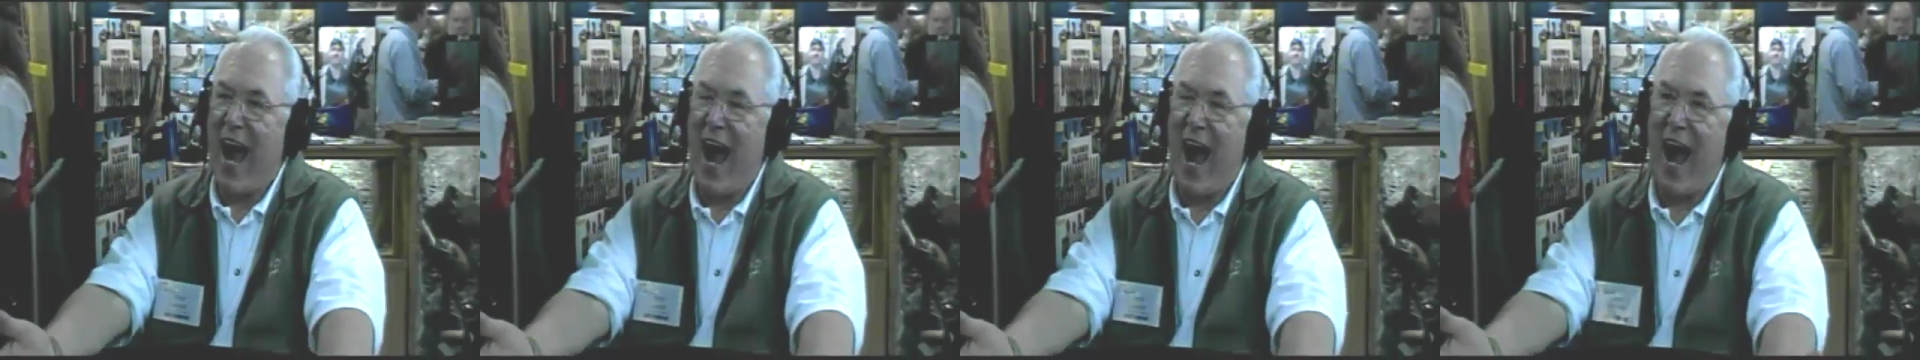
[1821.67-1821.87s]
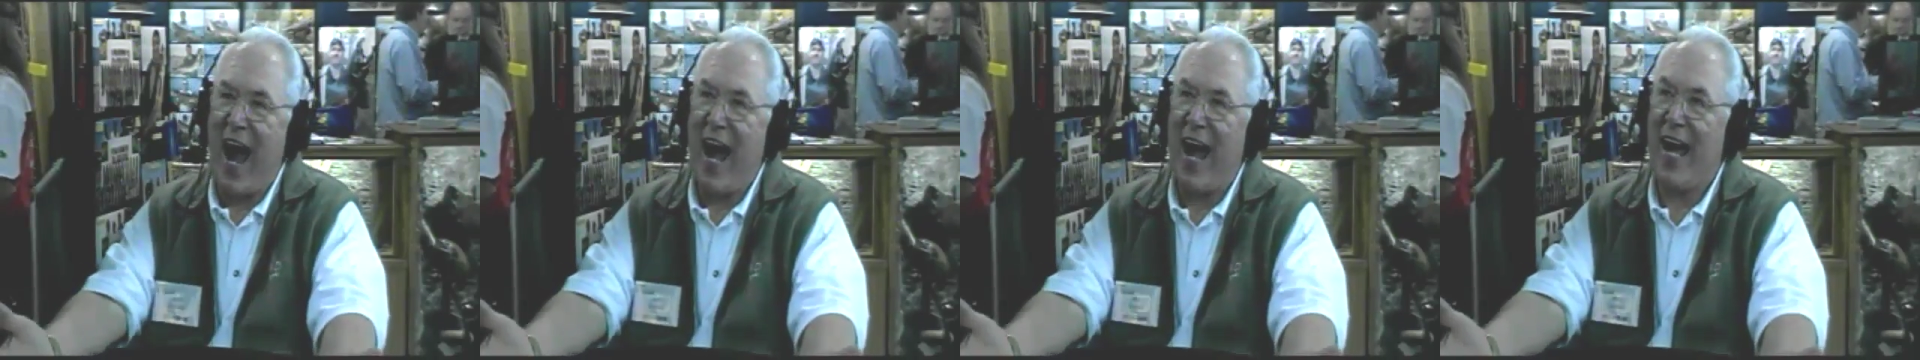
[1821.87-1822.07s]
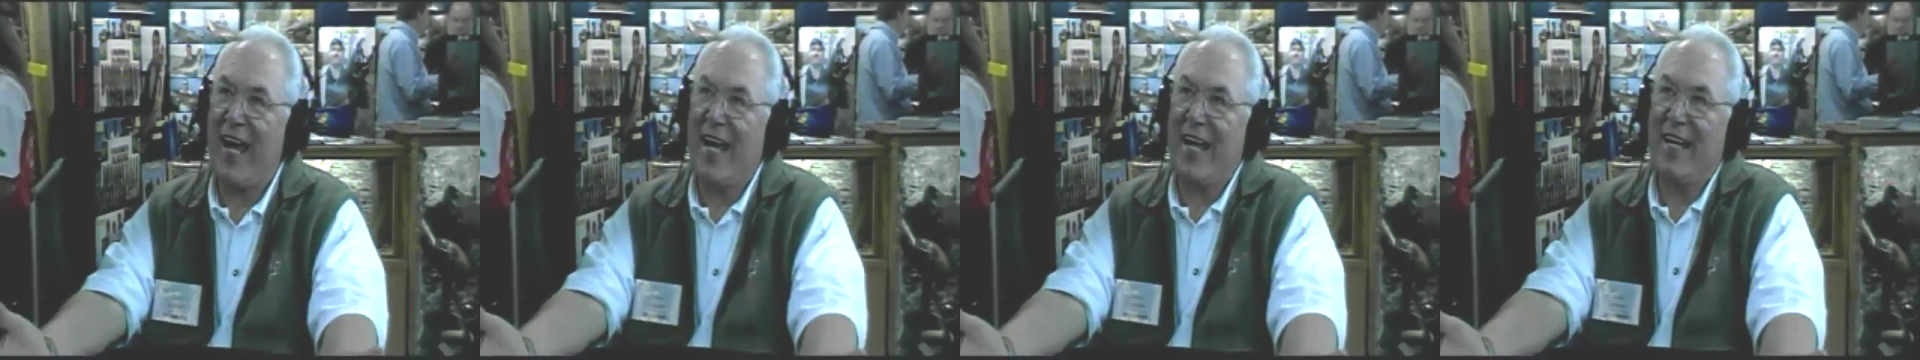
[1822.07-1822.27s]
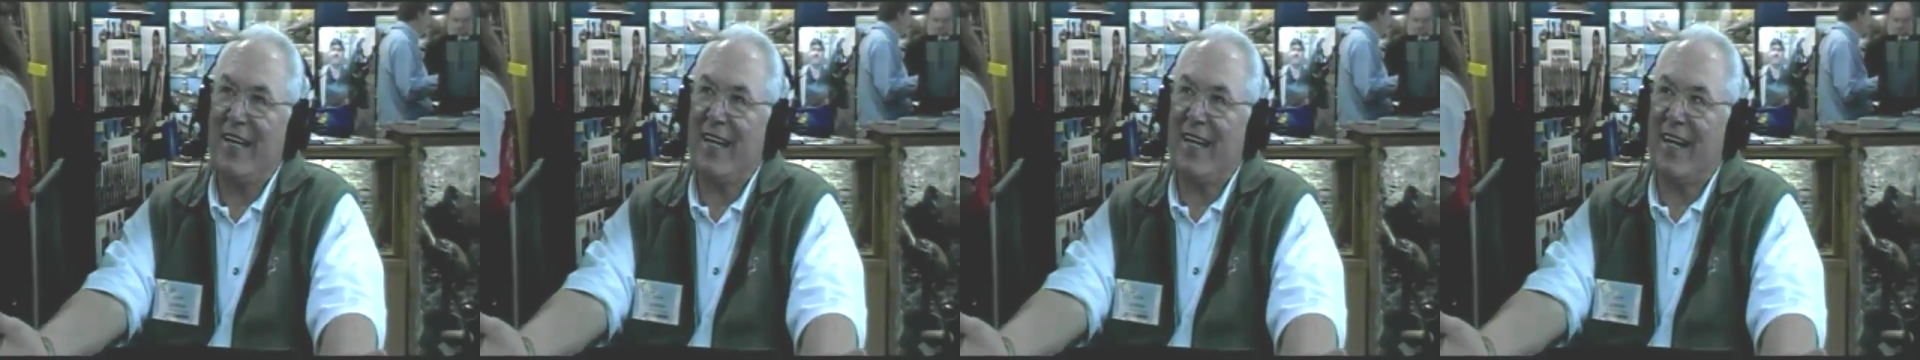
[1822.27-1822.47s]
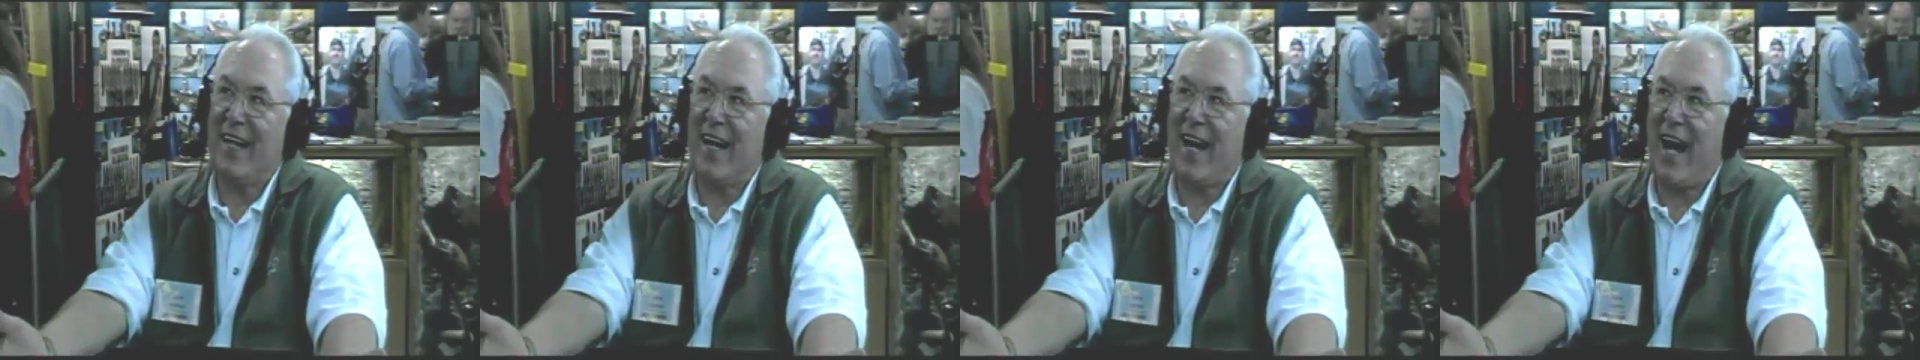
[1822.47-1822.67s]

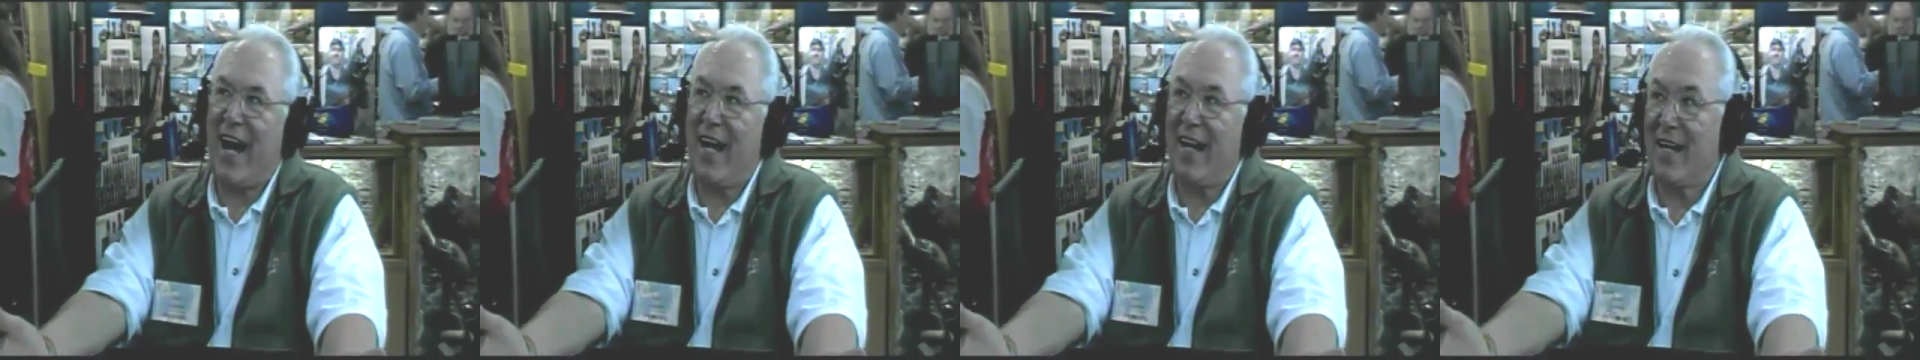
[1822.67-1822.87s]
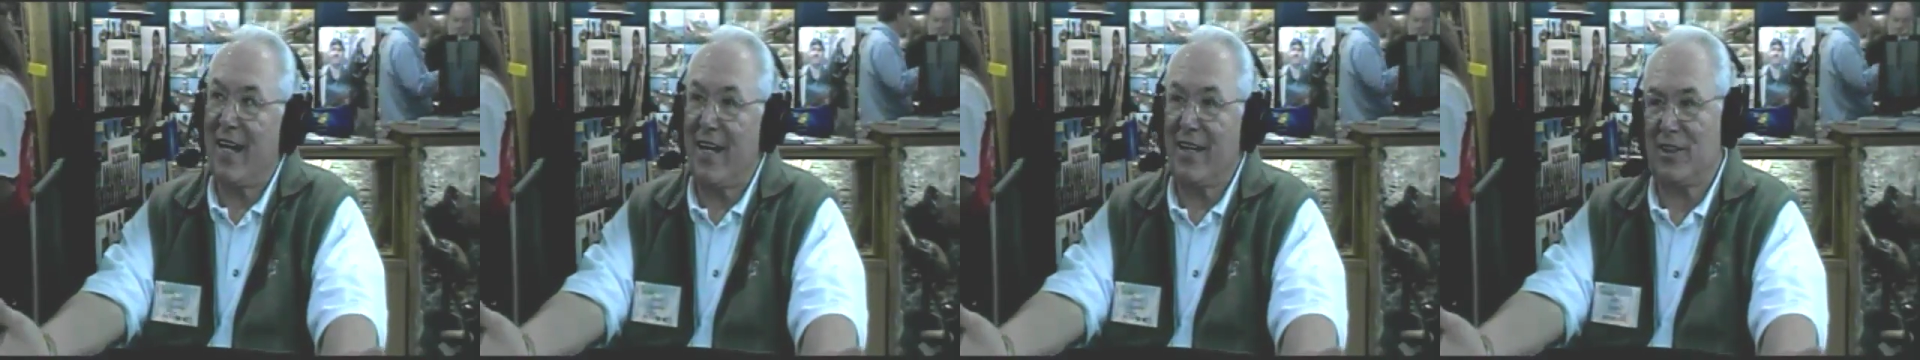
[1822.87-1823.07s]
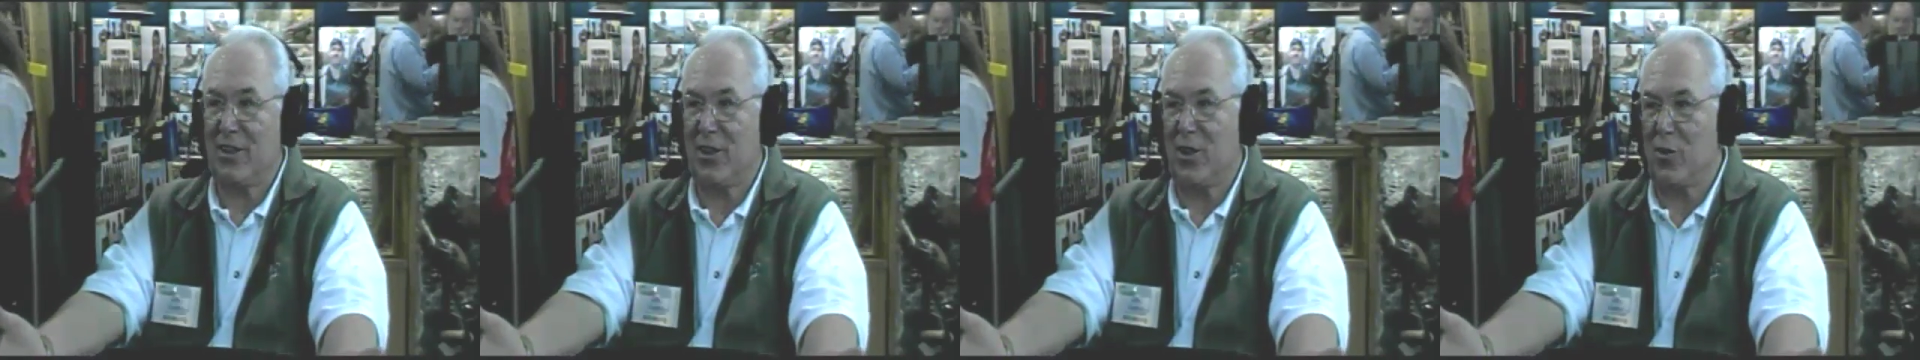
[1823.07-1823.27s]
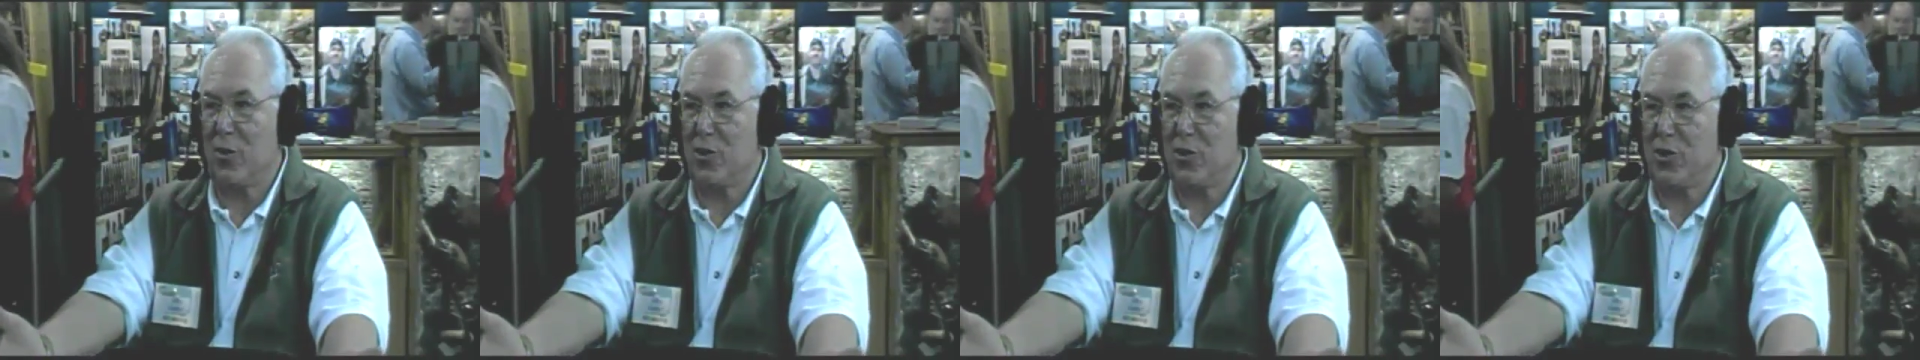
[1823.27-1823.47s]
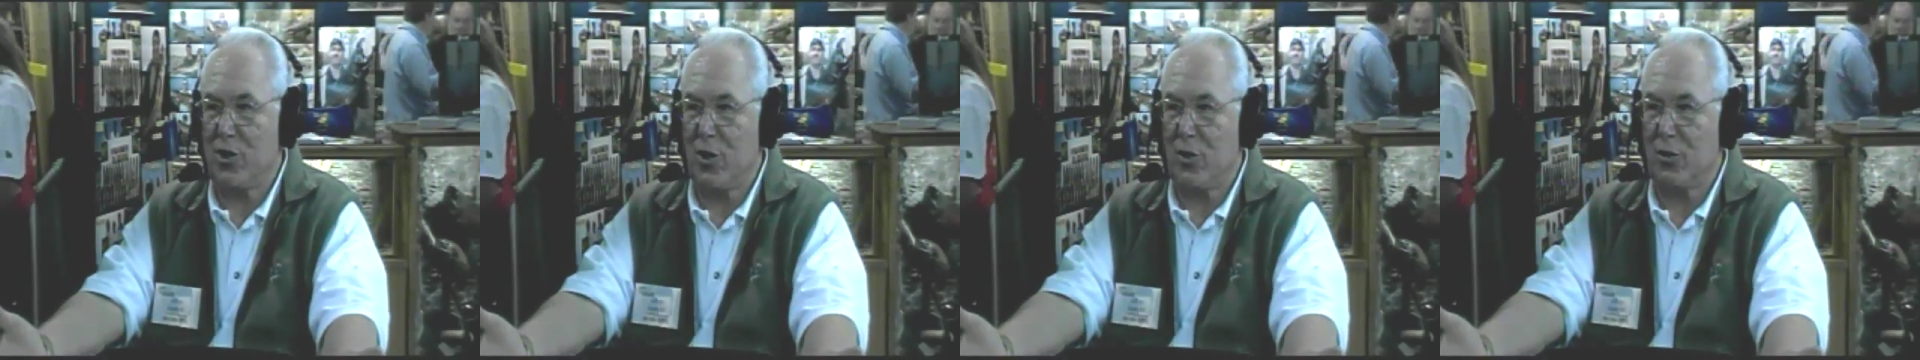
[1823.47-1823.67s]
I like to go
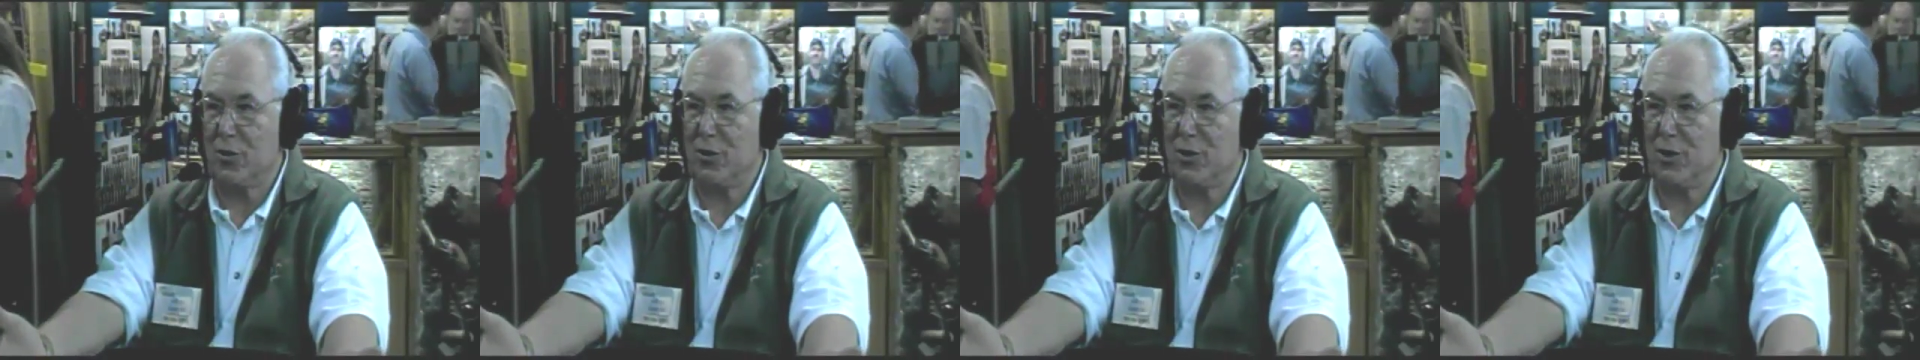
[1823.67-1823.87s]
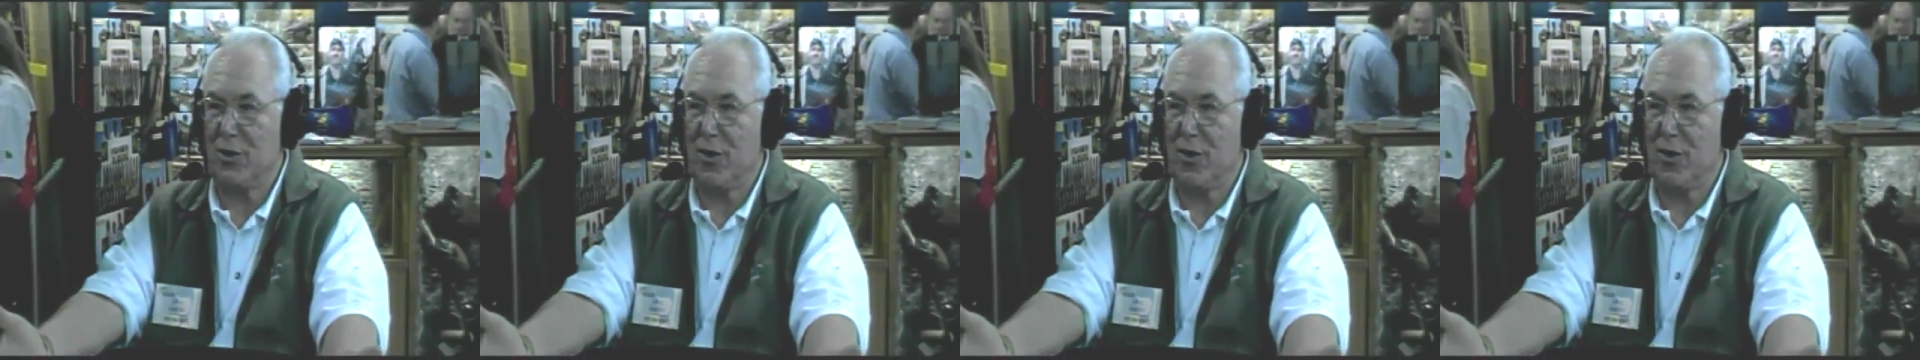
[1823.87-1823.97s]
to shows. You know,